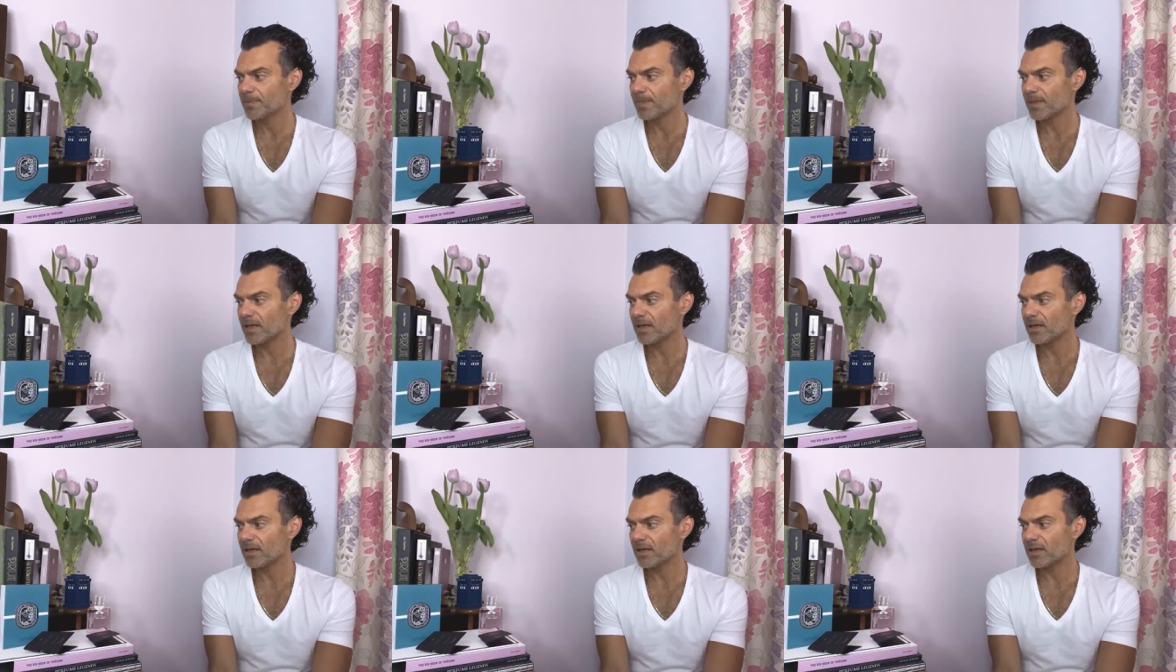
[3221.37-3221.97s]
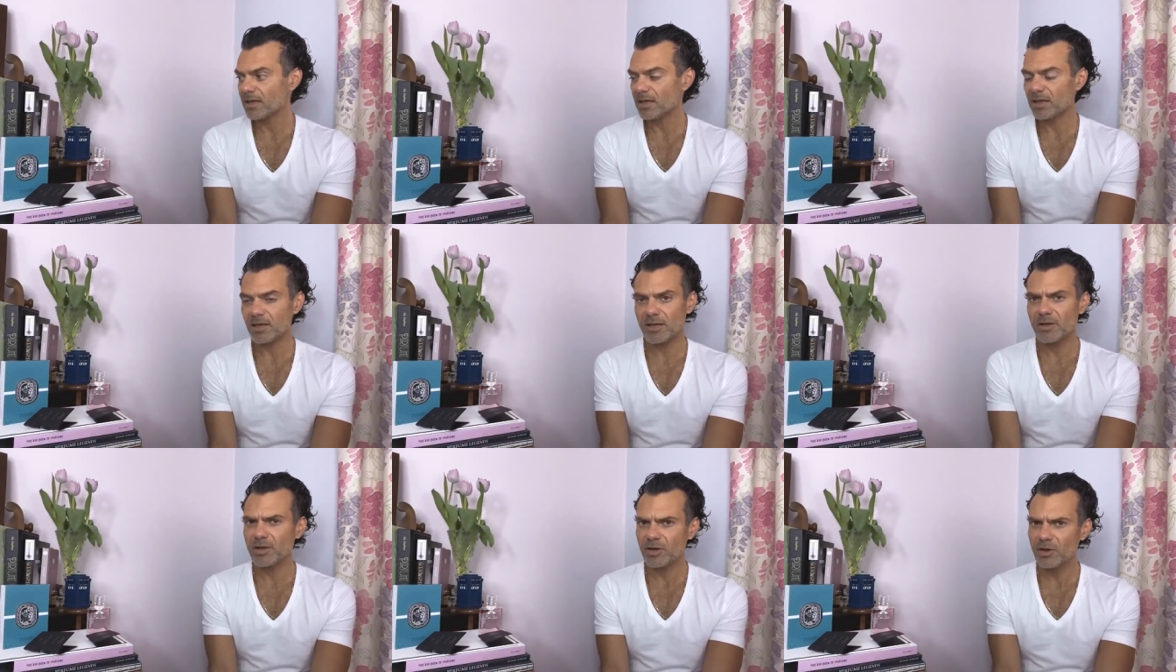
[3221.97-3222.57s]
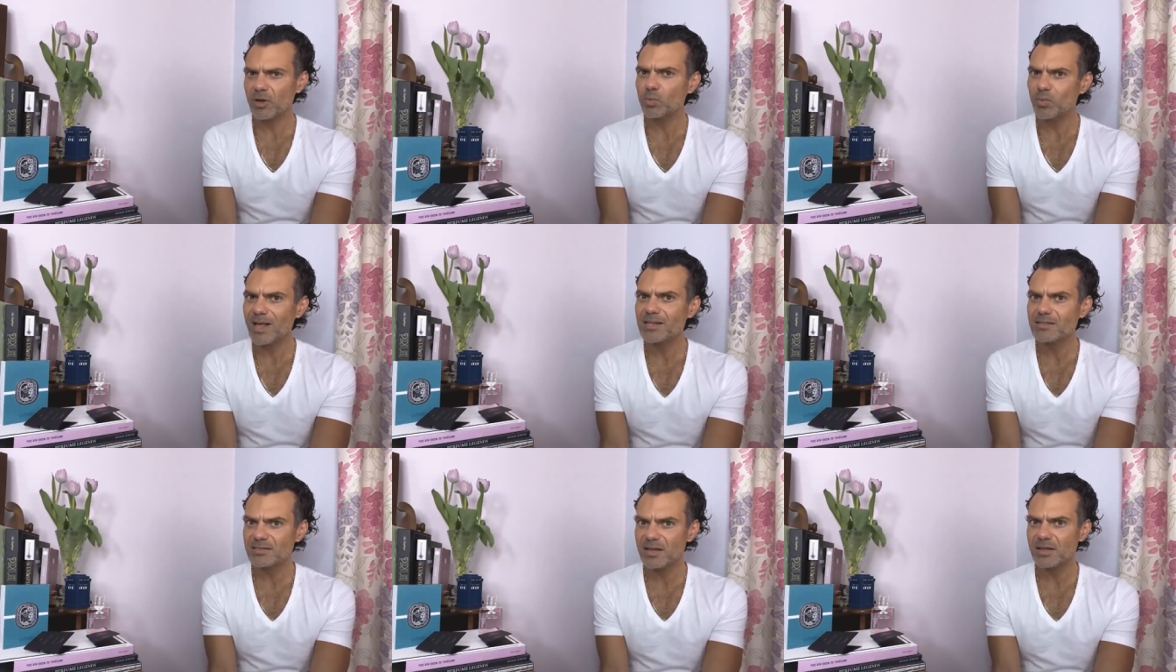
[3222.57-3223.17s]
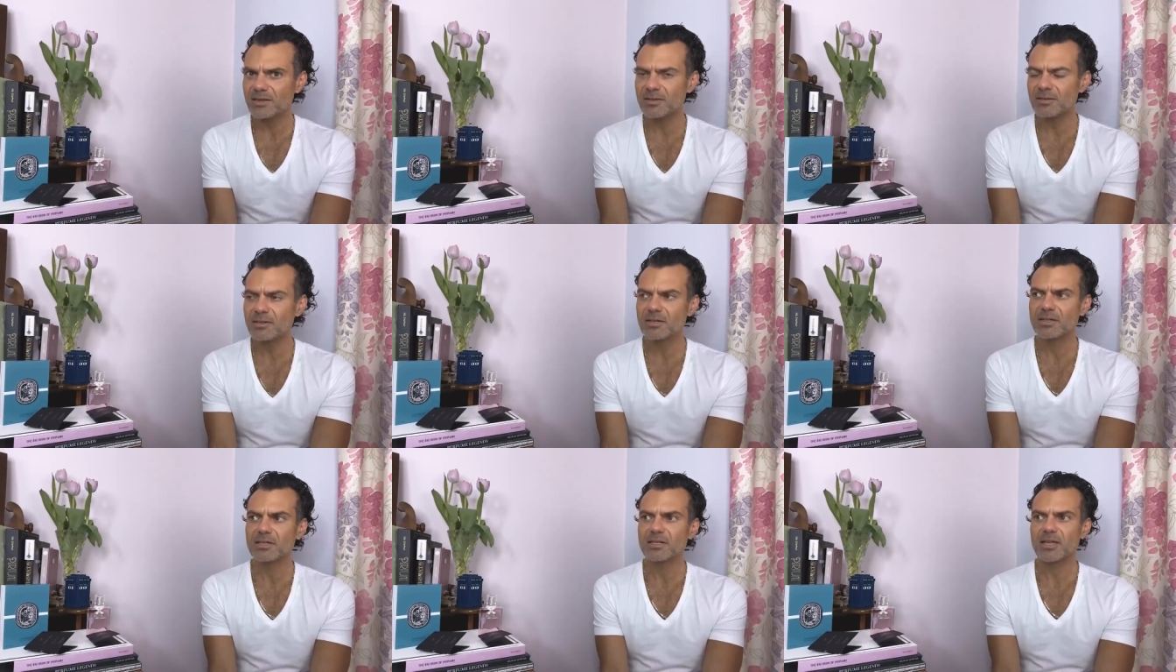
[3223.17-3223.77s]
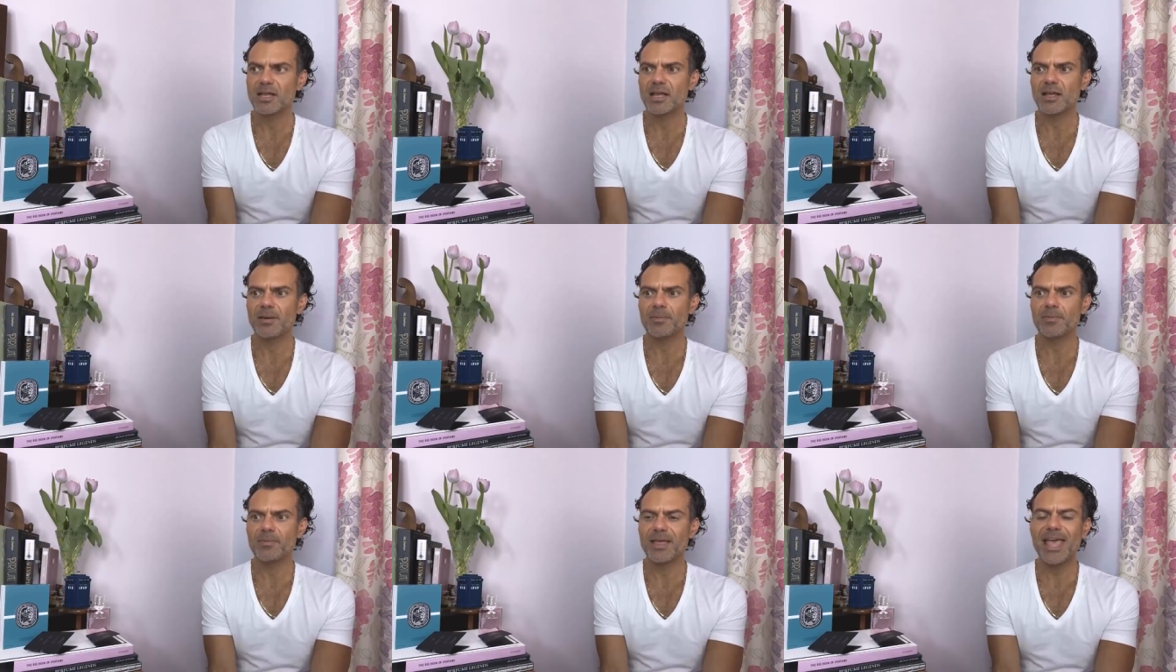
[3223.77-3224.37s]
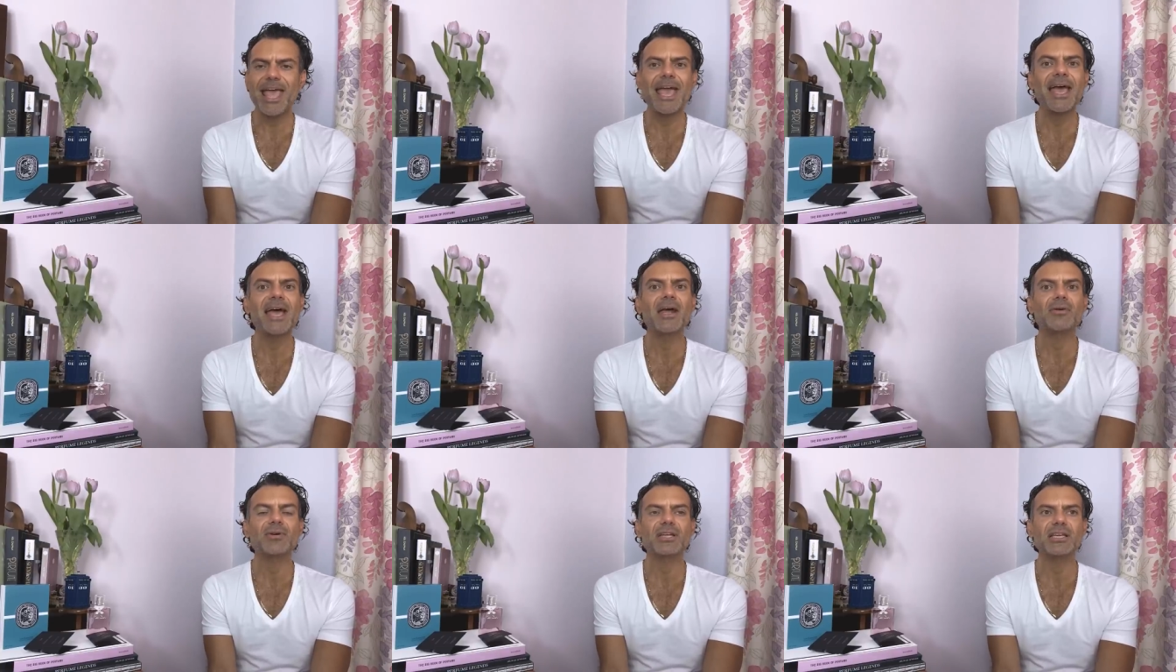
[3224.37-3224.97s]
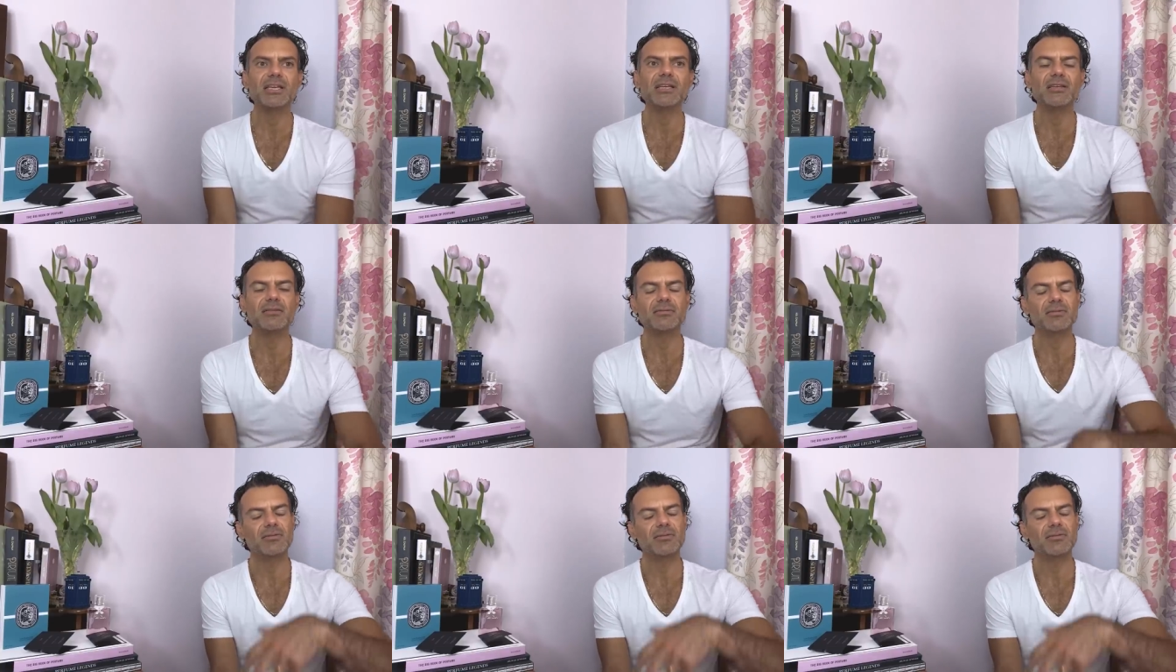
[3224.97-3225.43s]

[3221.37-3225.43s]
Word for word: Uh, a, a, a, well done, um, airy,